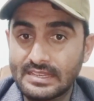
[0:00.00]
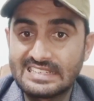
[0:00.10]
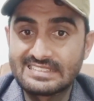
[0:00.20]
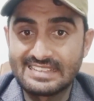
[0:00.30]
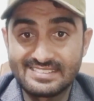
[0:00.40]

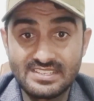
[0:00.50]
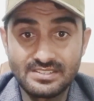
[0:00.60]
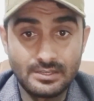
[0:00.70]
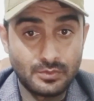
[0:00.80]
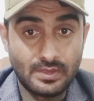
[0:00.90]
It's
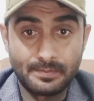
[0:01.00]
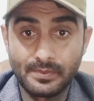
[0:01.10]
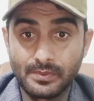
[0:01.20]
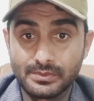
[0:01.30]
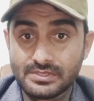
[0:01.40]
essential to
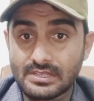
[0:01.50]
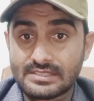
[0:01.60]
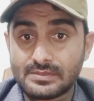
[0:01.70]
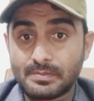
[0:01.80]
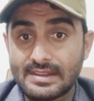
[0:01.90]
approach
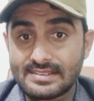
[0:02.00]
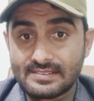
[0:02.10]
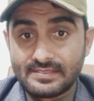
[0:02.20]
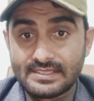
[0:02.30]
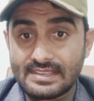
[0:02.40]
such
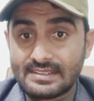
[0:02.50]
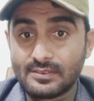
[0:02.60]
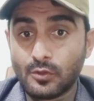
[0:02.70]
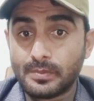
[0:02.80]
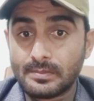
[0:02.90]
matter with an
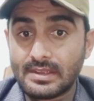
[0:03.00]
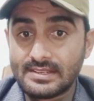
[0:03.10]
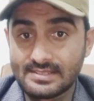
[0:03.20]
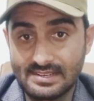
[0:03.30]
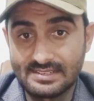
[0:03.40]
open
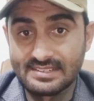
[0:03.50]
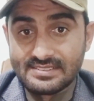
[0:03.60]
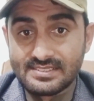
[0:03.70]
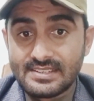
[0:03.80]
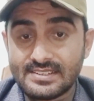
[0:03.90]
mind and
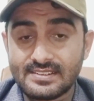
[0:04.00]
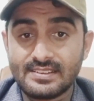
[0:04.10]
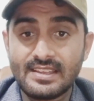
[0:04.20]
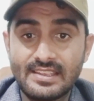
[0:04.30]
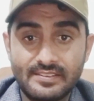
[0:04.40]

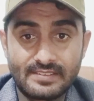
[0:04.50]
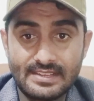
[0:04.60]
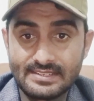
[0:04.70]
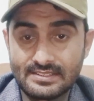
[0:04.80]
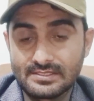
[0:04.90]
consider
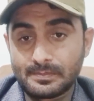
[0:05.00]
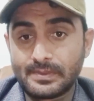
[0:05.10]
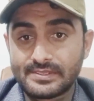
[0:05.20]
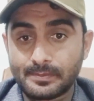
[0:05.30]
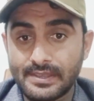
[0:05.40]
various
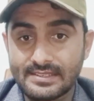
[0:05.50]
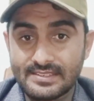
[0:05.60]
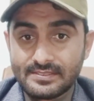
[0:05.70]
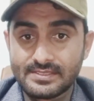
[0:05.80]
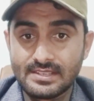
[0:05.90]

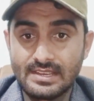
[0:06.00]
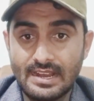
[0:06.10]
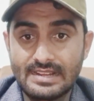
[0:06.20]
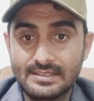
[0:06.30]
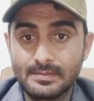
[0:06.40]
perspectives.
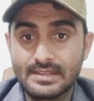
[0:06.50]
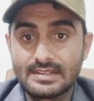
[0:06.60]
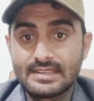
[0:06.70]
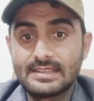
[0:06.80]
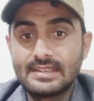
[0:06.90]

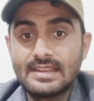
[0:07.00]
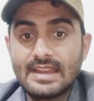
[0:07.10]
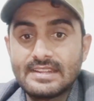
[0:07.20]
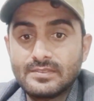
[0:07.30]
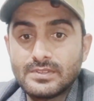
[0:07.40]
Ultimately,
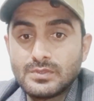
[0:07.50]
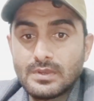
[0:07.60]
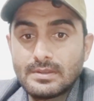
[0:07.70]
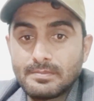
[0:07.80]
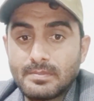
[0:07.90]

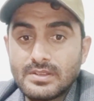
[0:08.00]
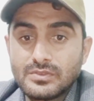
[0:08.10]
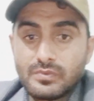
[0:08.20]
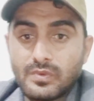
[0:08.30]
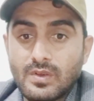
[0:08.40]
individual
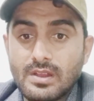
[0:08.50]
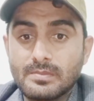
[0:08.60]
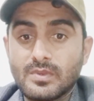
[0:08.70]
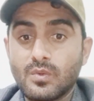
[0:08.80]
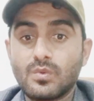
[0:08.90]
must
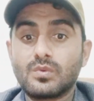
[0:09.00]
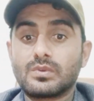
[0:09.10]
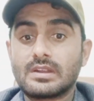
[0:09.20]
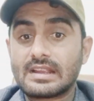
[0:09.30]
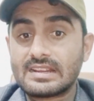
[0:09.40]
form
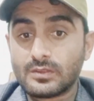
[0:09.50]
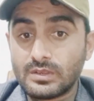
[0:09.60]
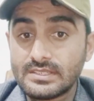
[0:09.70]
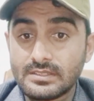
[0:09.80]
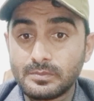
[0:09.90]
own
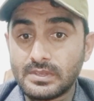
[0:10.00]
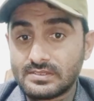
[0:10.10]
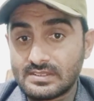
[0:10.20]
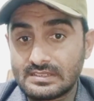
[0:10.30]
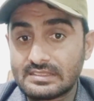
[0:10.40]
conclusion
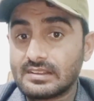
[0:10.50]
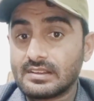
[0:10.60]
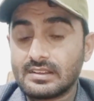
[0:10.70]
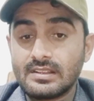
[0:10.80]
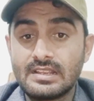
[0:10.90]
based on the
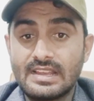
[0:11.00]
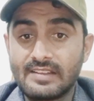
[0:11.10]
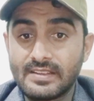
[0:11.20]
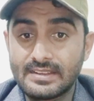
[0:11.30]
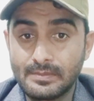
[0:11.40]

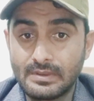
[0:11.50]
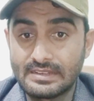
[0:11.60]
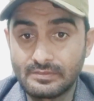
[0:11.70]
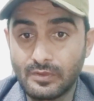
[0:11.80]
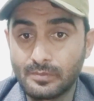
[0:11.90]
available
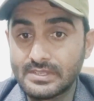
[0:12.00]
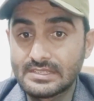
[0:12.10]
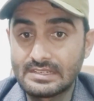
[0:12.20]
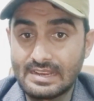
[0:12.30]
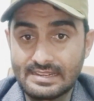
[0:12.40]

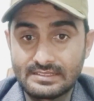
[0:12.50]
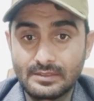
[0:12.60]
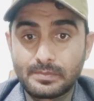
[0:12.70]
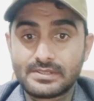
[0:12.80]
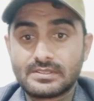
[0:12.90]
information and
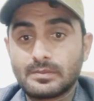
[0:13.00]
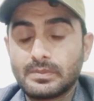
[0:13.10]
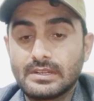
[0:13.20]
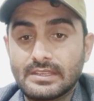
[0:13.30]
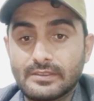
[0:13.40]
their personal
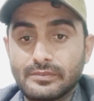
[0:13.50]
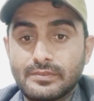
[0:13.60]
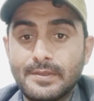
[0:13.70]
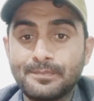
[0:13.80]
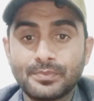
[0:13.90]
belief.
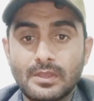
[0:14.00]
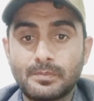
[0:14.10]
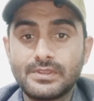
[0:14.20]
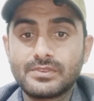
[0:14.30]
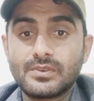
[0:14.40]

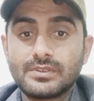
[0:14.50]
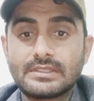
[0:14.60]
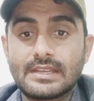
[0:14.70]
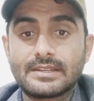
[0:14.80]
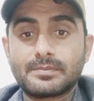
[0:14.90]
And please
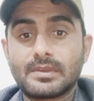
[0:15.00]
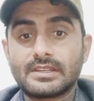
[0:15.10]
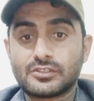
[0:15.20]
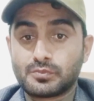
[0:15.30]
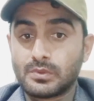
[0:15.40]
note that
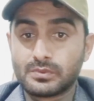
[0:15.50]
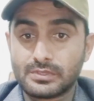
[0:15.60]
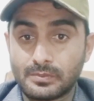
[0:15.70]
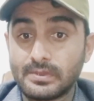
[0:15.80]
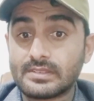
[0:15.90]
my
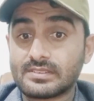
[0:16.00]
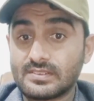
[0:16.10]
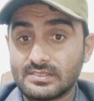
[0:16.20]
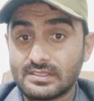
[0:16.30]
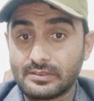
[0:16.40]
response is based
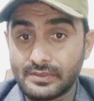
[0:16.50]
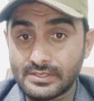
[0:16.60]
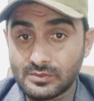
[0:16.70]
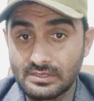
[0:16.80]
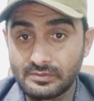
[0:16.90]
on the
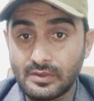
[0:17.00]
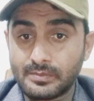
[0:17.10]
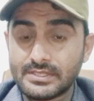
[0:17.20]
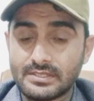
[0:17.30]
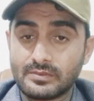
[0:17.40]
factual
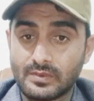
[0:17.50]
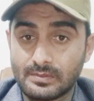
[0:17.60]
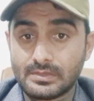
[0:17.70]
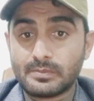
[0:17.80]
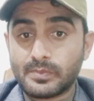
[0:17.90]
information
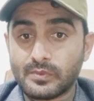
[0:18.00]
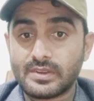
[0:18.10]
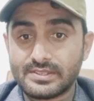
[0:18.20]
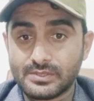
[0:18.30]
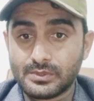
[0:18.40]
from the
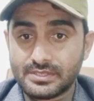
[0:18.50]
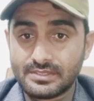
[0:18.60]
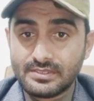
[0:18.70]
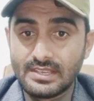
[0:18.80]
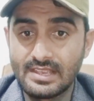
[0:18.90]
provided
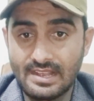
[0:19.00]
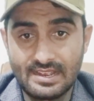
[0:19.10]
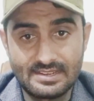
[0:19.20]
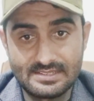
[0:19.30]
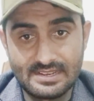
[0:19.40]
sources
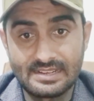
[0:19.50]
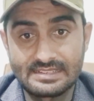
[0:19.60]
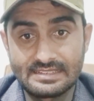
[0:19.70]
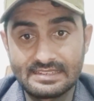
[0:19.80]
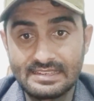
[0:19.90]
and
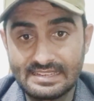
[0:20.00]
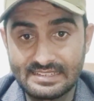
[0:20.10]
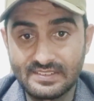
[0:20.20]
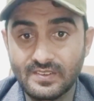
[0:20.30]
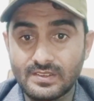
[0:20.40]
I
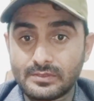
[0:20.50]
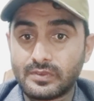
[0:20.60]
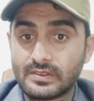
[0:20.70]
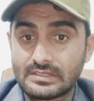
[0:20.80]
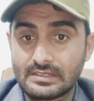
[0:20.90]
encourage
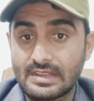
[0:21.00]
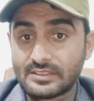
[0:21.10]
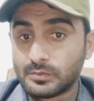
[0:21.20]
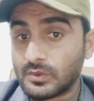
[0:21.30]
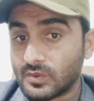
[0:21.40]
further
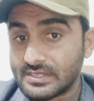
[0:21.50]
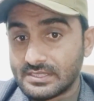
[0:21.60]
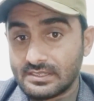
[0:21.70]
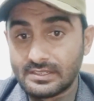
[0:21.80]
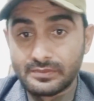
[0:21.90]

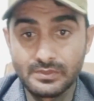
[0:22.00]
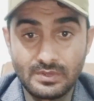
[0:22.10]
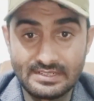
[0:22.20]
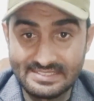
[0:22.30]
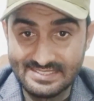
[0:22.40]
exploration if
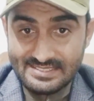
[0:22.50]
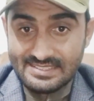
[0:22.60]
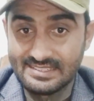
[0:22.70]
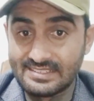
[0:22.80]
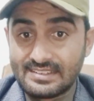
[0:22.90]
you are
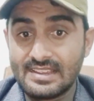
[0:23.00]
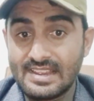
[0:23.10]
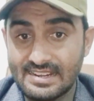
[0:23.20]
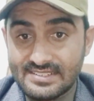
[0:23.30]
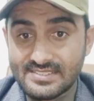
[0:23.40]
interested in
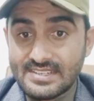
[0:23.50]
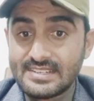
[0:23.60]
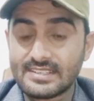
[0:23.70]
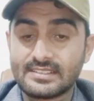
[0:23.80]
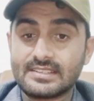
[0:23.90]

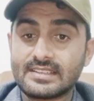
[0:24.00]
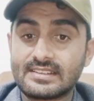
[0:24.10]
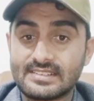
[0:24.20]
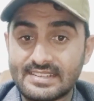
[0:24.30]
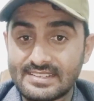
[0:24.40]
understanding the
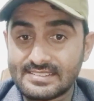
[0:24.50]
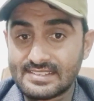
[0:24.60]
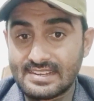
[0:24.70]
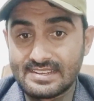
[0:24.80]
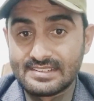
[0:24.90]

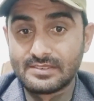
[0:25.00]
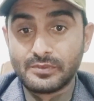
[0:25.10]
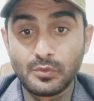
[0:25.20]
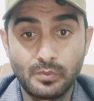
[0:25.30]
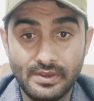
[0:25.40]
context and
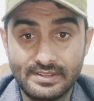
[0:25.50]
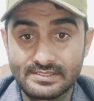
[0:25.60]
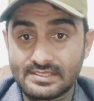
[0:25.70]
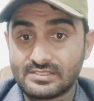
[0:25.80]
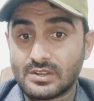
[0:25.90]

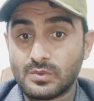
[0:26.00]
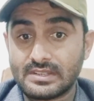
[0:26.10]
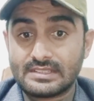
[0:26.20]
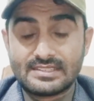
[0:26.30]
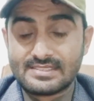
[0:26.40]
viewpoints
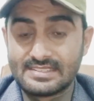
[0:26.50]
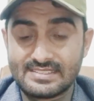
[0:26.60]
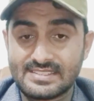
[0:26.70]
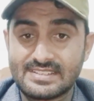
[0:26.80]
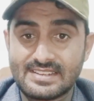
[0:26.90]
surrounding this
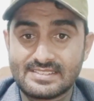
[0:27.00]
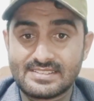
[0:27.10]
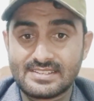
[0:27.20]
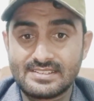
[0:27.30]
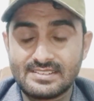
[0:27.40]

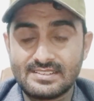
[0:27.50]
incident